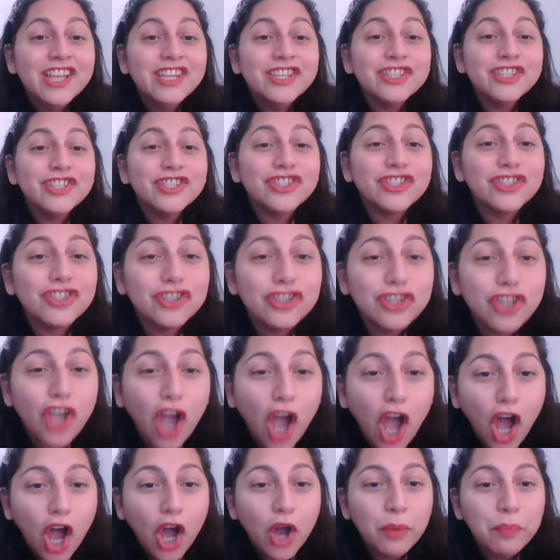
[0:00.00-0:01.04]

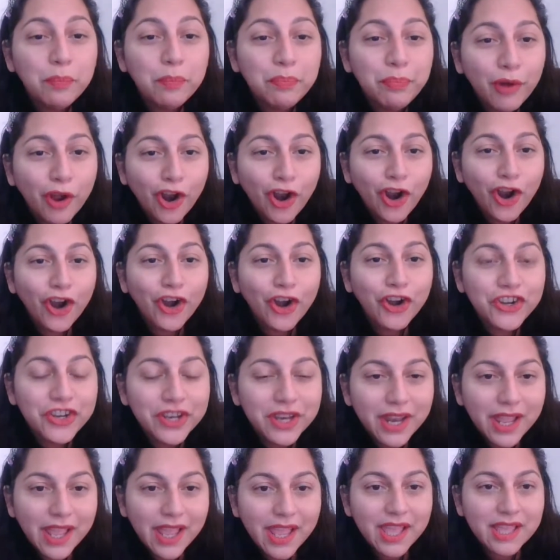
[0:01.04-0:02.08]

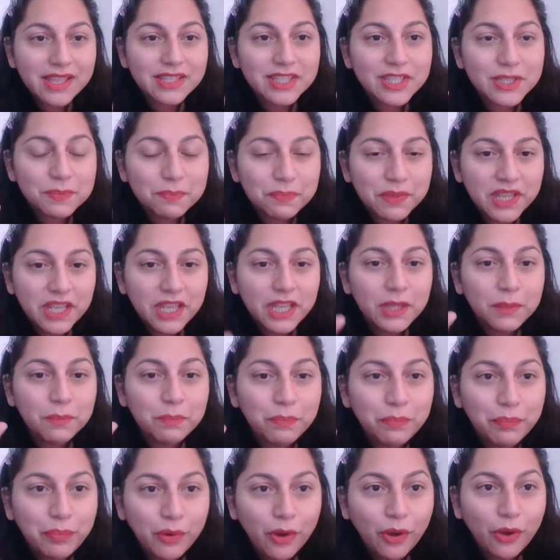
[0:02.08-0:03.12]
stubbornness,
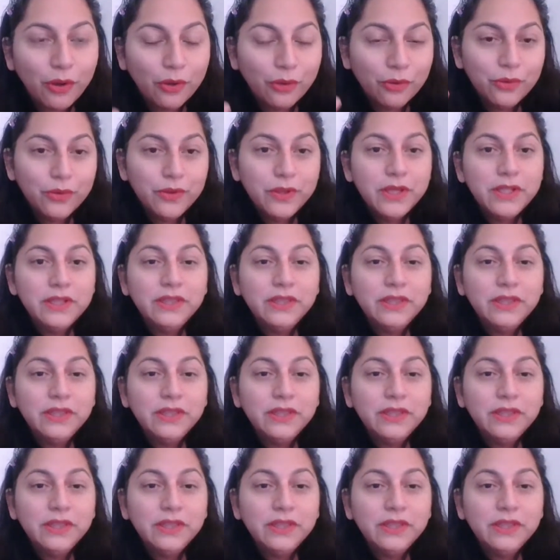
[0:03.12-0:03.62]
people.